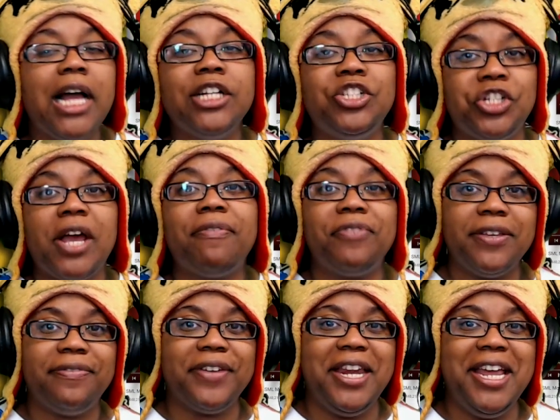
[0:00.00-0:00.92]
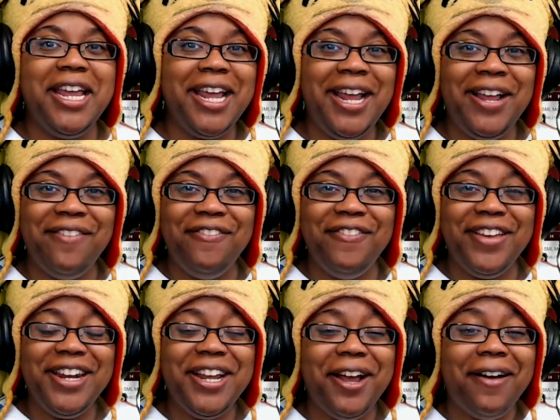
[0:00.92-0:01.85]
a Jeffy
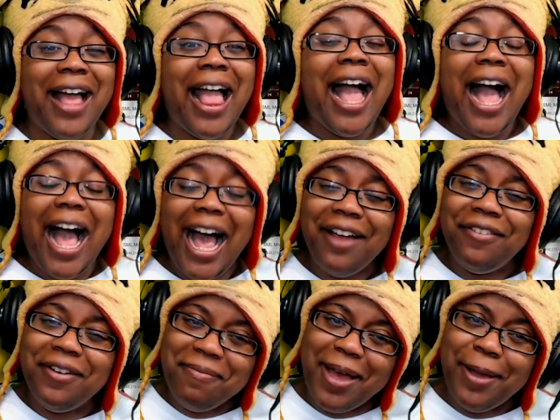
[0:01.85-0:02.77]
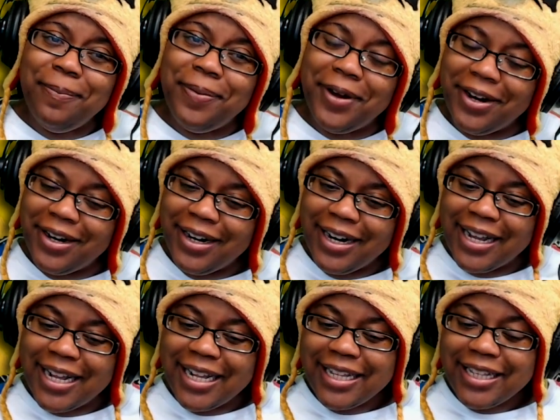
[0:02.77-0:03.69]
video.
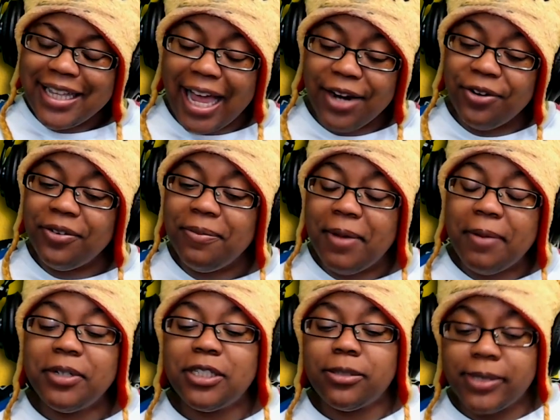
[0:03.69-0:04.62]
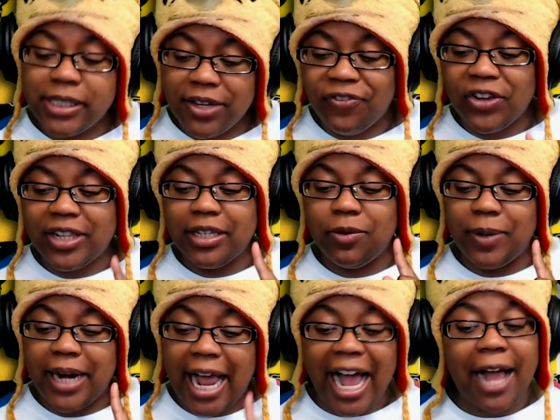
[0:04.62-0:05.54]
I don't remember specifically
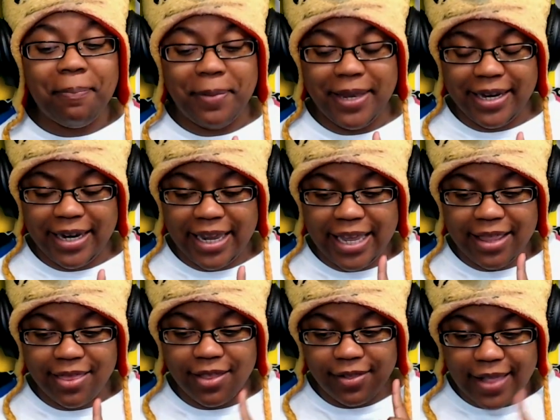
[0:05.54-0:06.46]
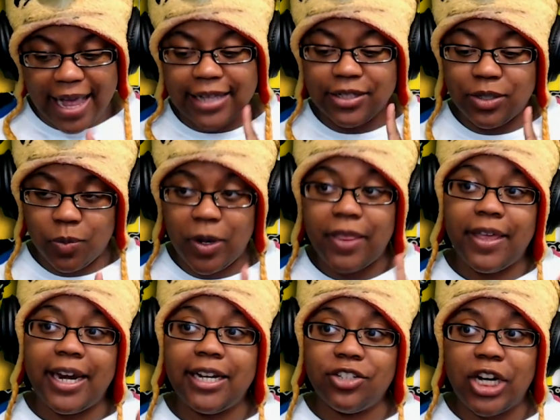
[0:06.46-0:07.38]
what happened in the last one
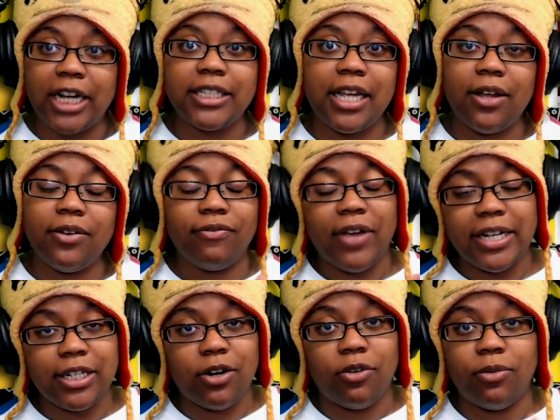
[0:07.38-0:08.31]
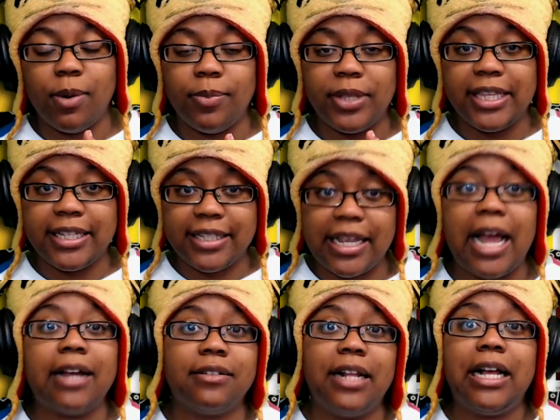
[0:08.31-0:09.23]
that I checked out. In fact, I don't remember the
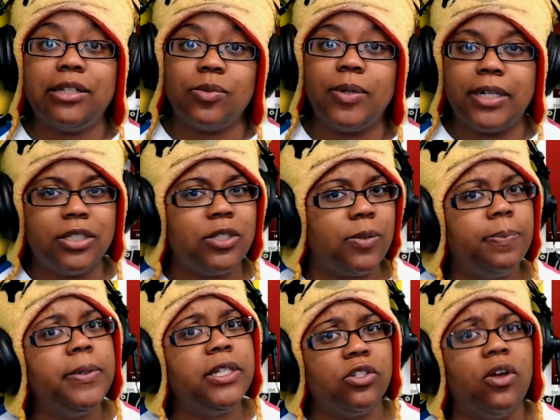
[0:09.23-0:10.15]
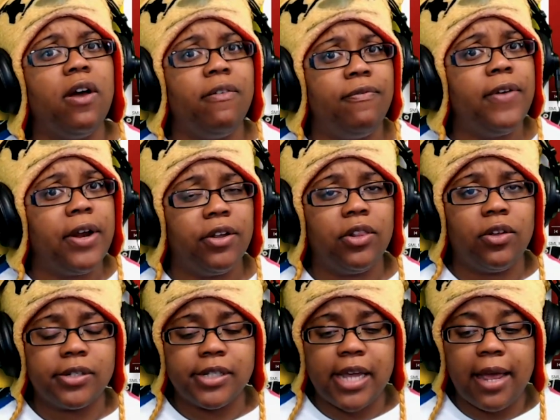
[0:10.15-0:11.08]
exact last one because it's been a very
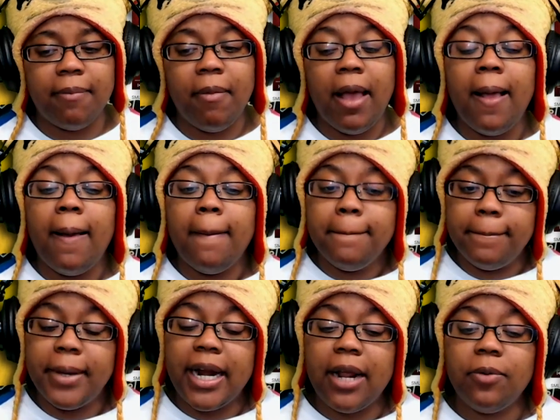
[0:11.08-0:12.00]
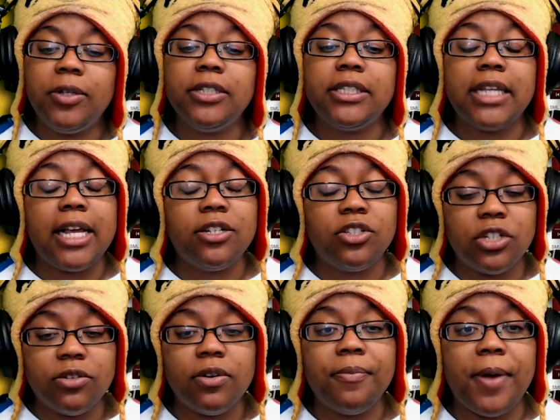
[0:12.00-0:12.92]
long time. But I will say I
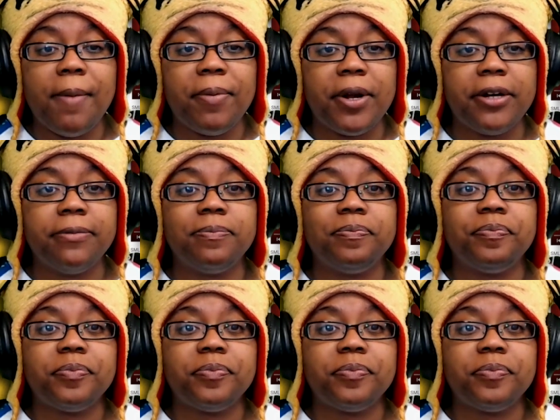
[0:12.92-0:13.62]
do remember